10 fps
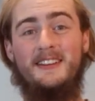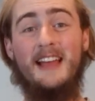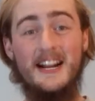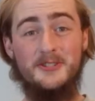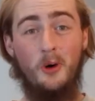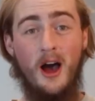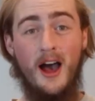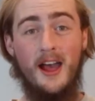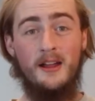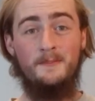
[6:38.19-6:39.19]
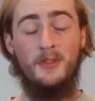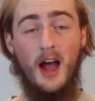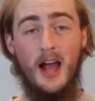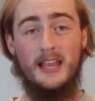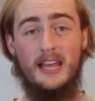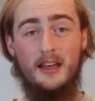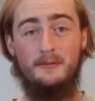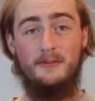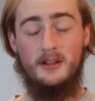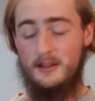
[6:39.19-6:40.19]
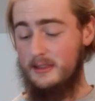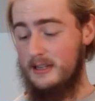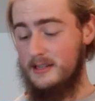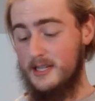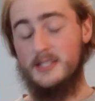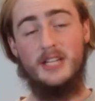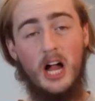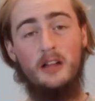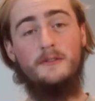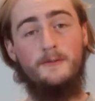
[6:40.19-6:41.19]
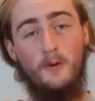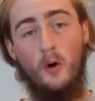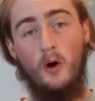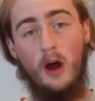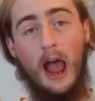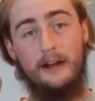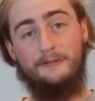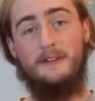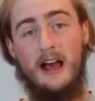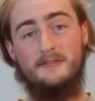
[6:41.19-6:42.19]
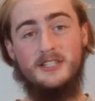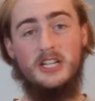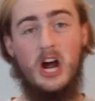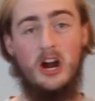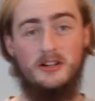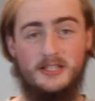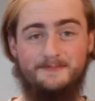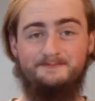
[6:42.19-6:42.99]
That's why I give these a solid 4 out of 5 stars.